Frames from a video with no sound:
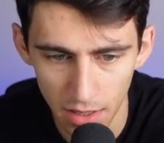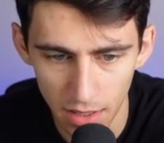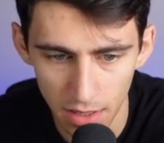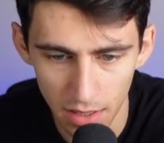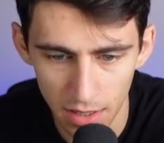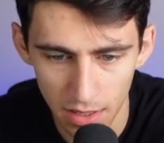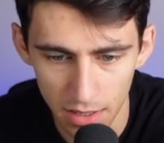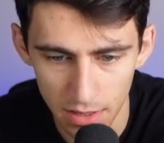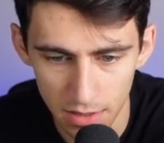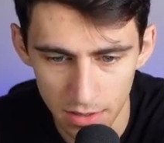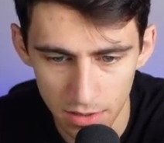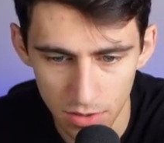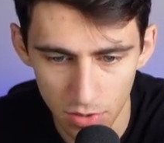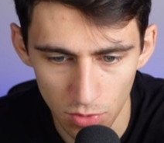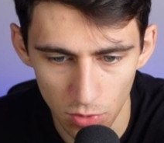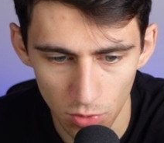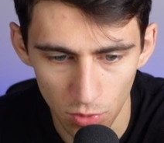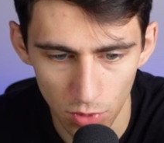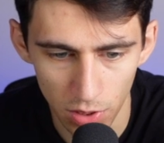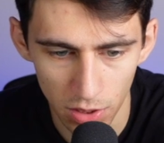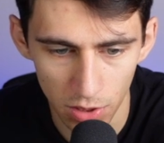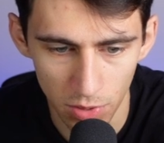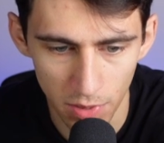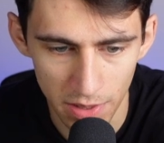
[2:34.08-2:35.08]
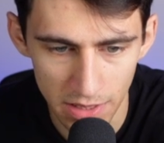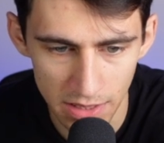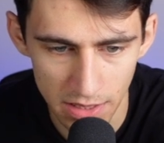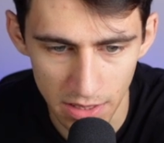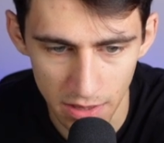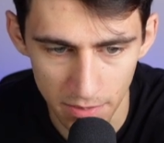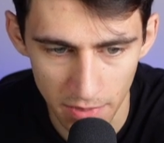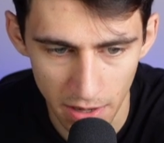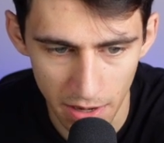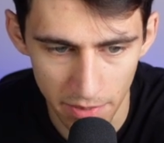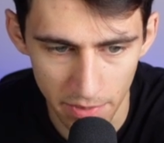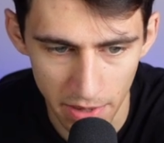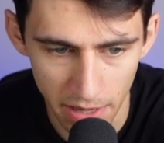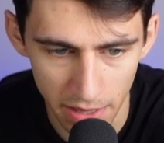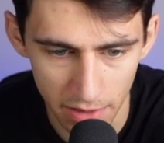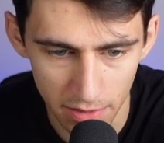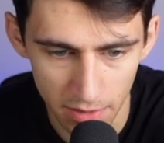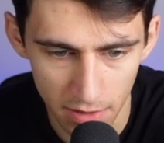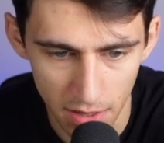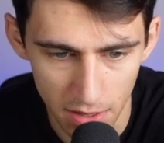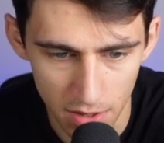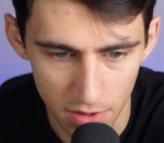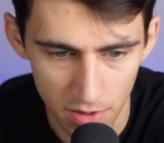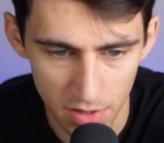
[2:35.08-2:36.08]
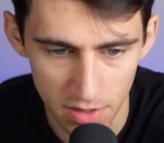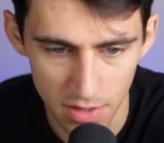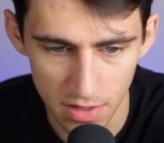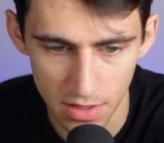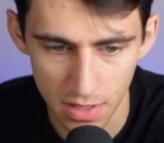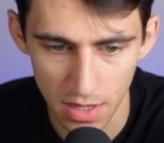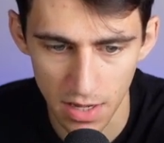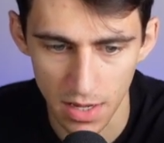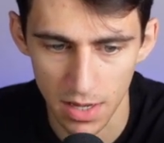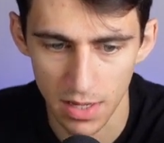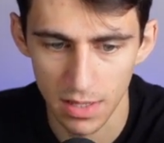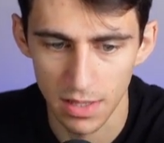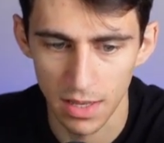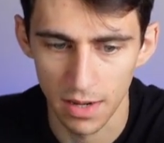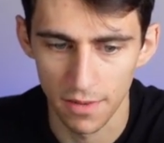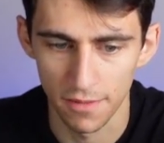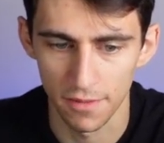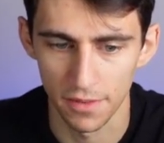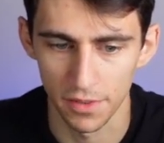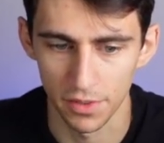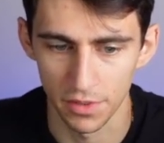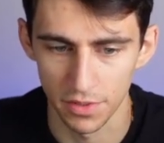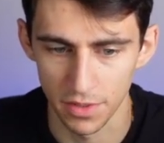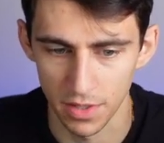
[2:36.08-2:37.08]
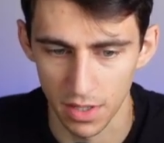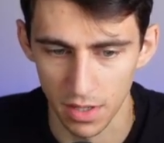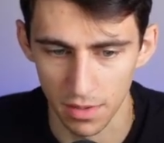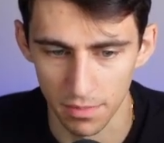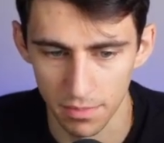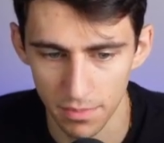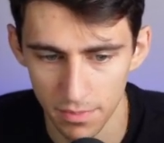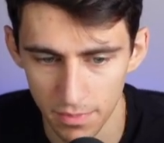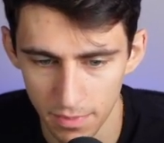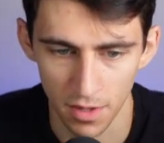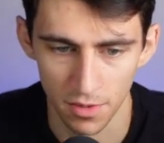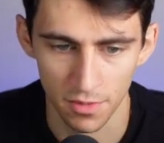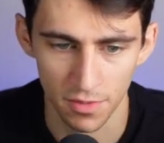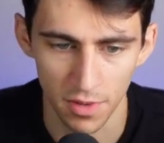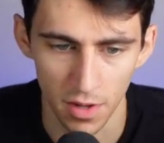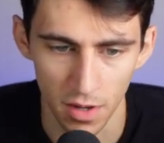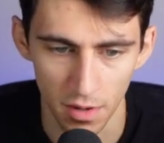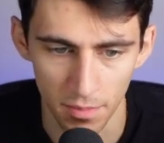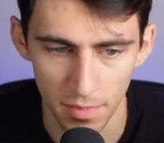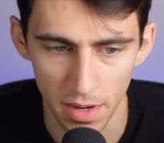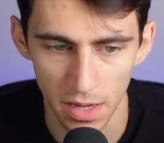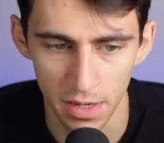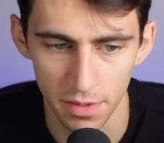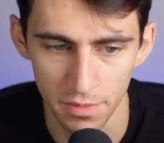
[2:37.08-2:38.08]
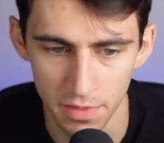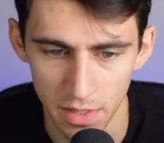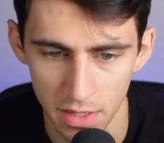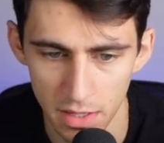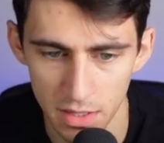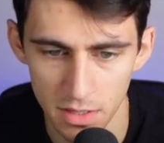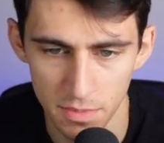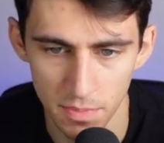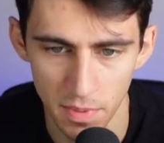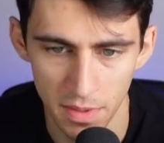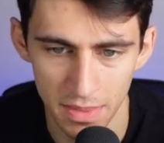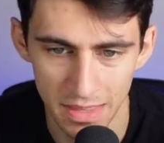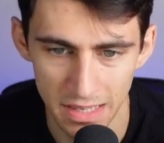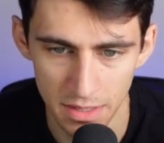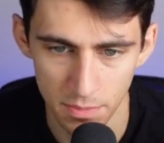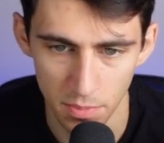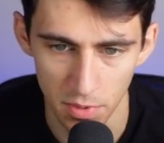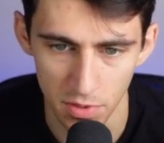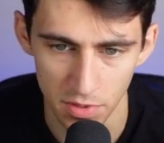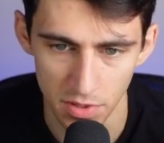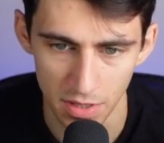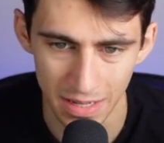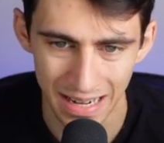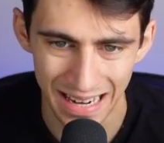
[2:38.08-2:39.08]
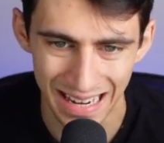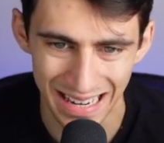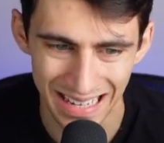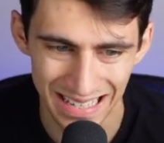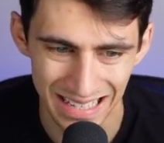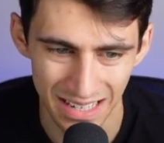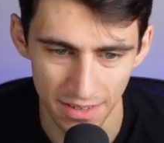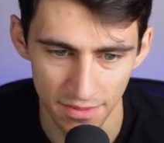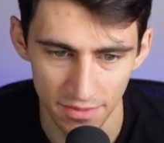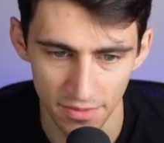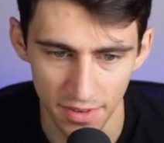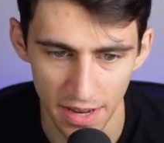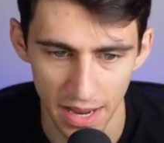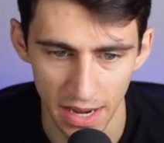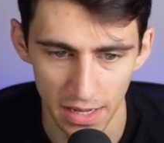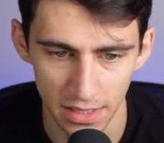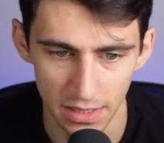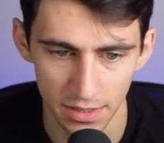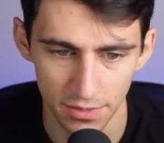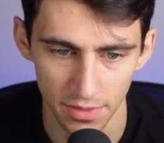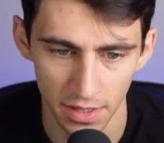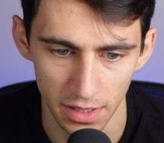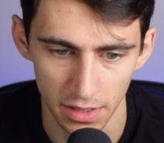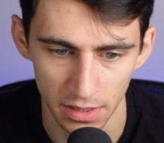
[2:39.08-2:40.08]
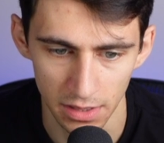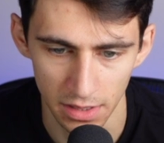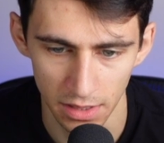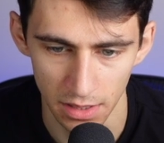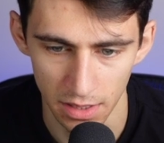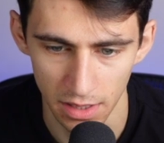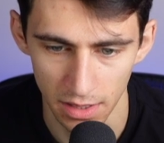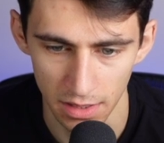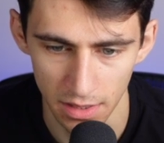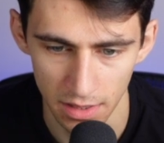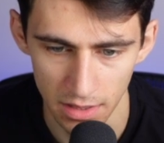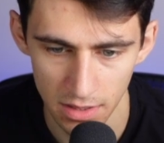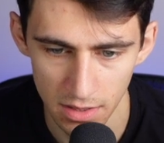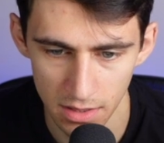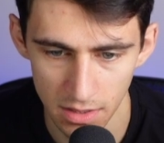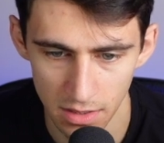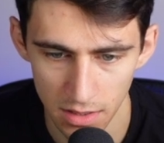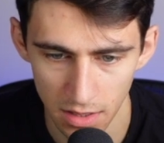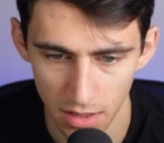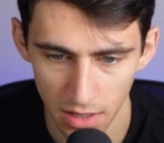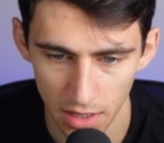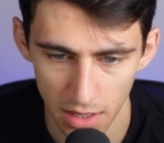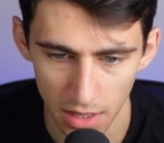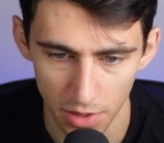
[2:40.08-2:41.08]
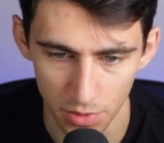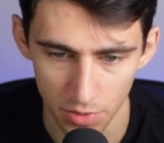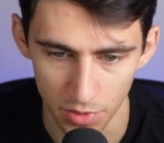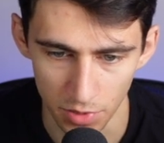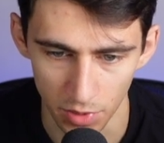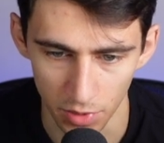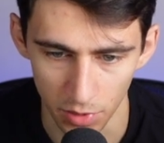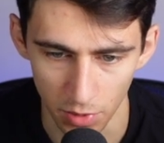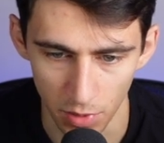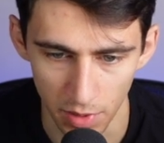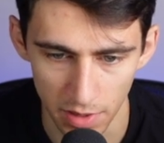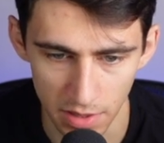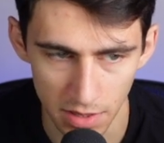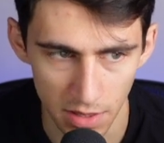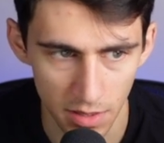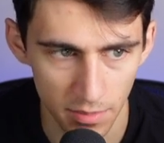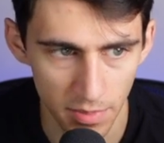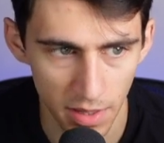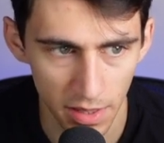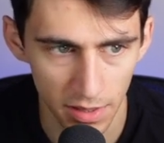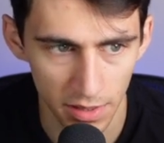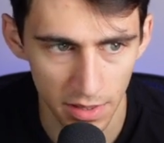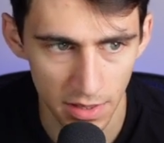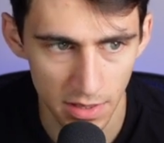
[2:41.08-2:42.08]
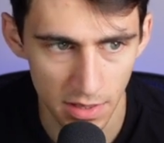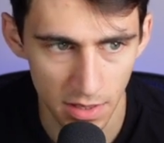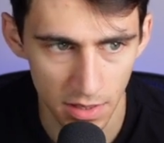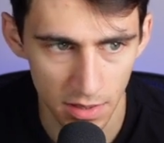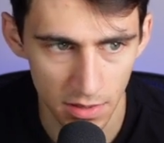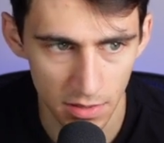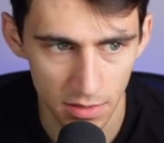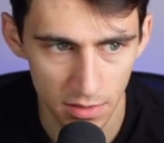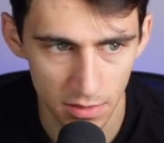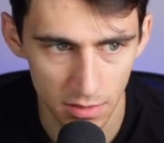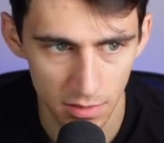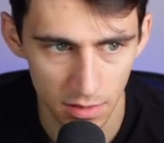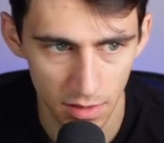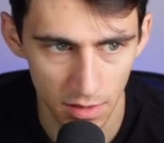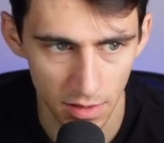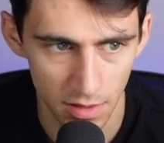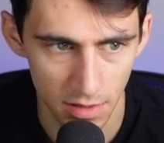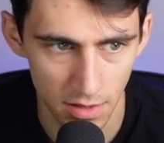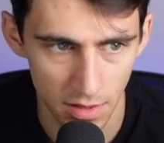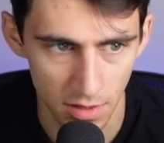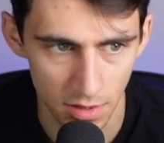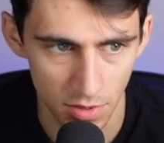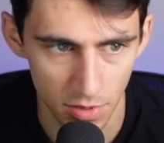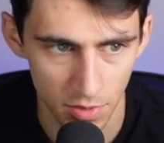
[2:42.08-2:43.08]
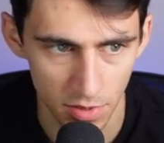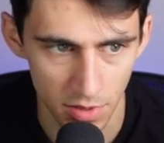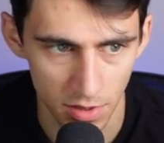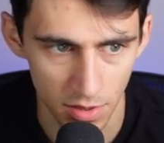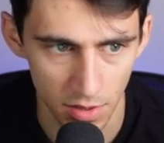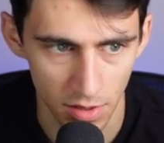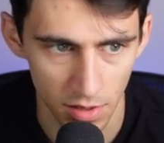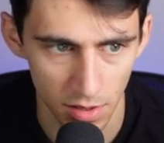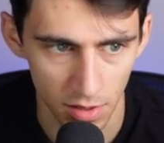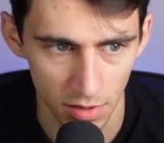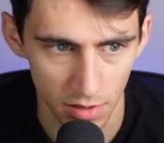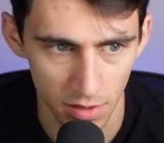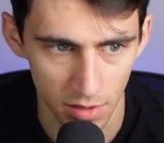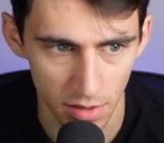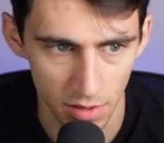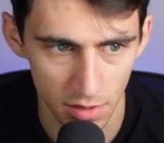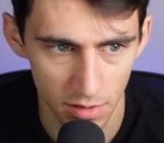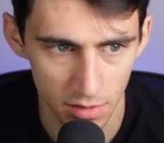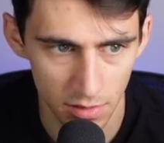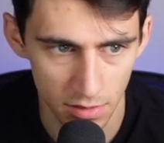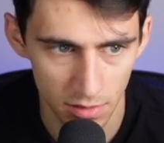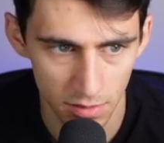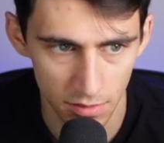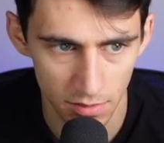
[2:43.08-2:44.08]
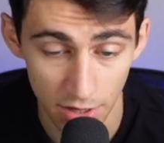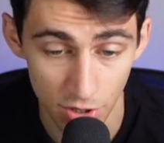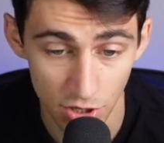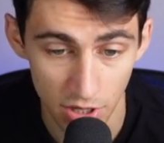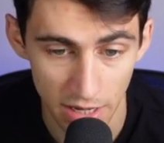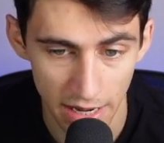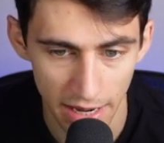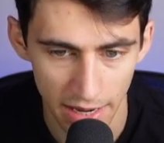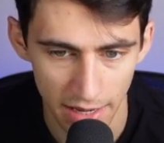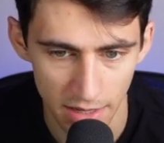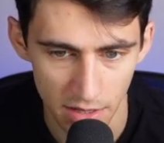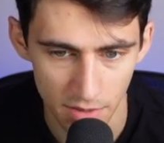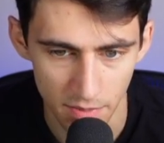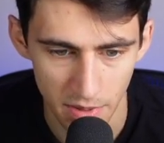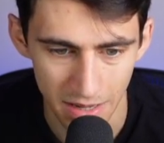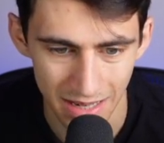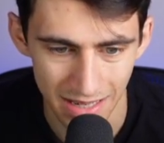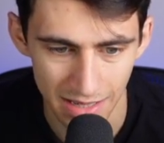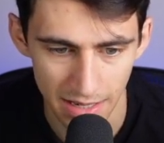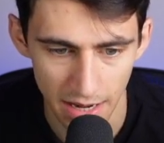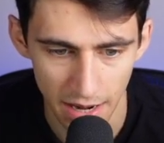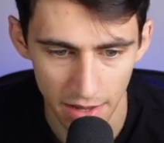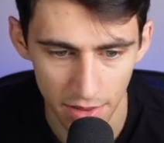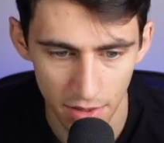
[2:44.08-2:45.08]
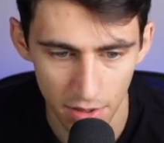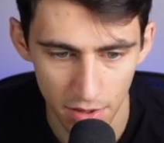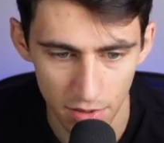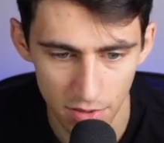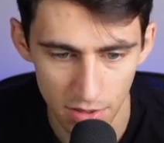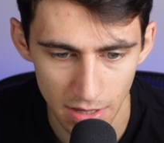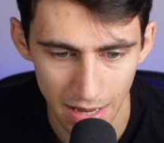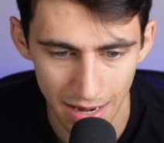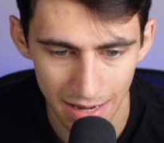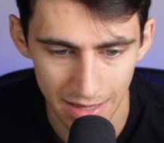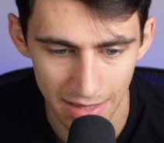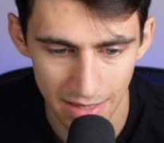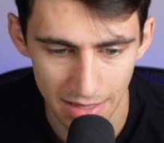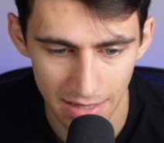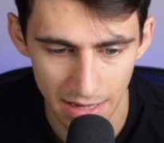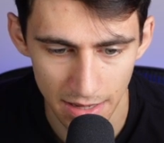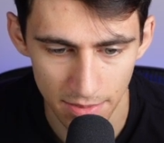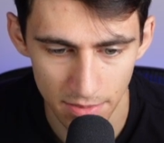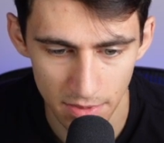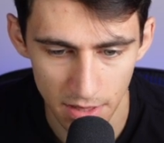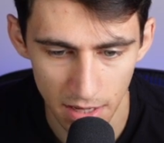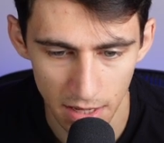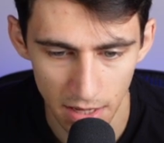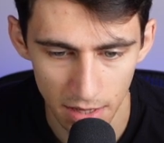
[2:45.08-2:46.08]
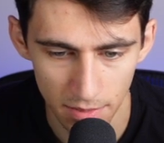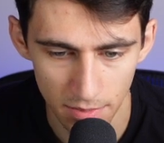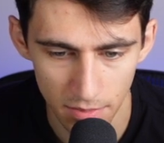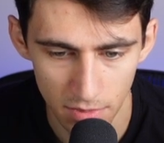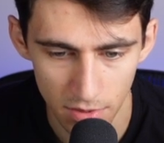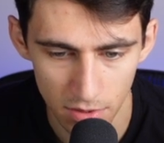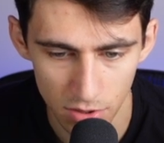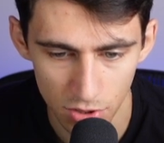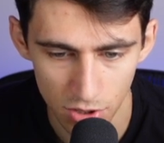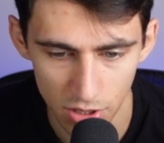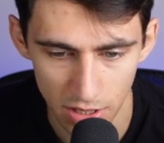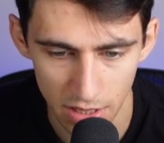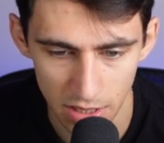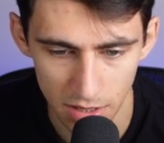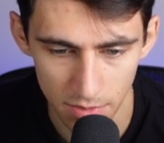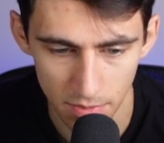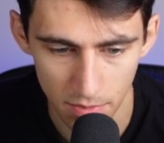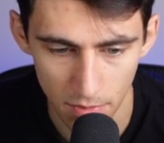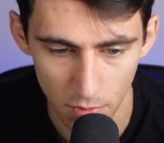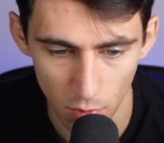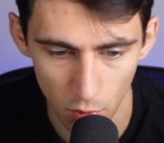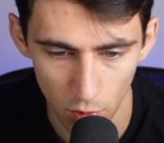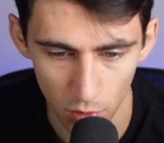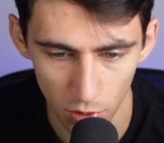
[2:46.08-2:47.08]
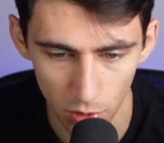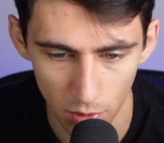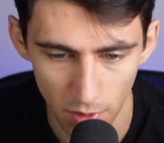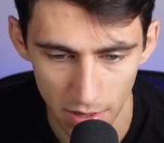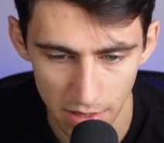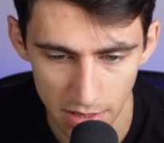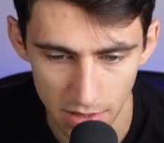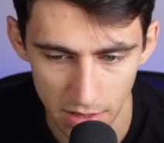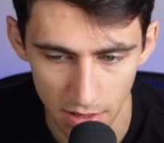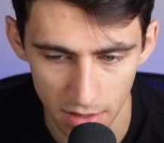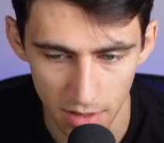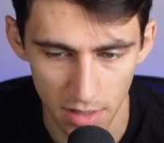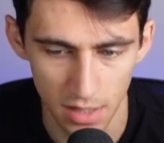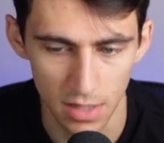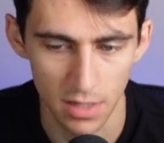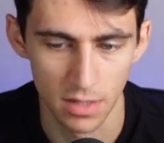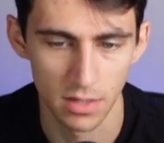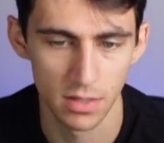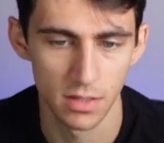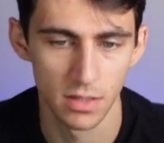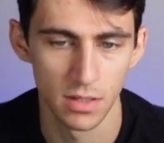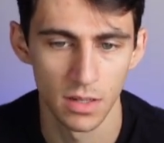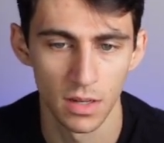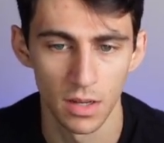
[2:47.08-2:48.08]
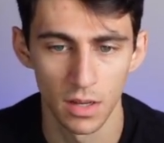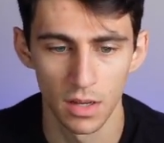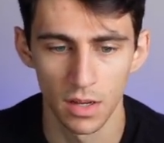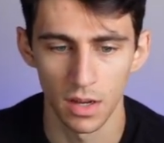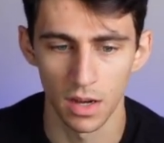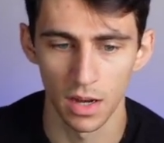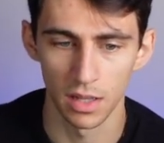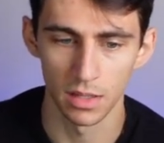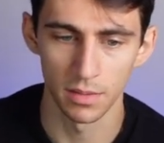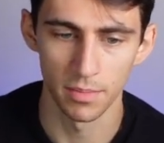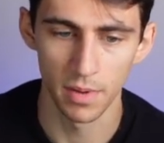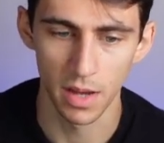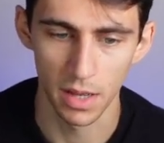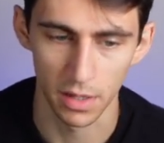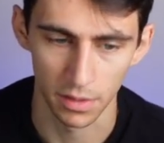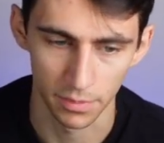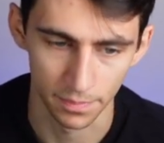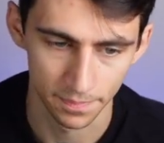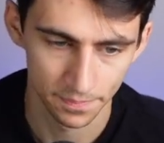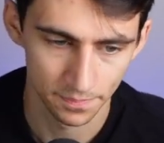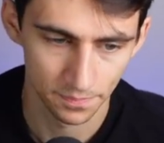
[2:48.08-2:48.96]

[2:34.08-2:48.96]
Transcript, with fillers: and requested by me. And you can see that it fills up a fair amount of these, but this person has in fact, if I click on this, it was requested by Lisa, and this is who is logged in. She has been assigned those, and at the same time, she has requested these on the bottom.